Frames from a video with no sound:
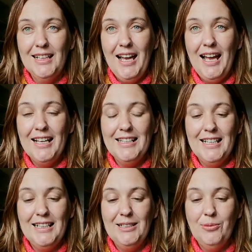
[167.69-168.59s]
and
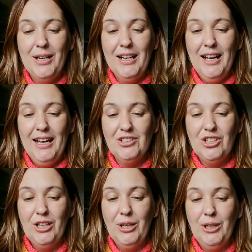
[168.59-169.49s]
then when I
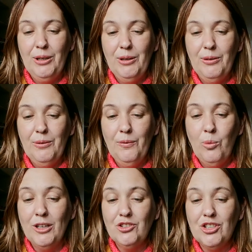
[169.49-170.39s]
actually
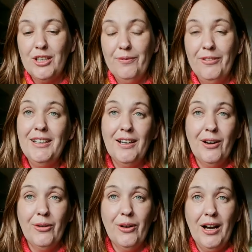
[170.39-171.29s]
watched the video,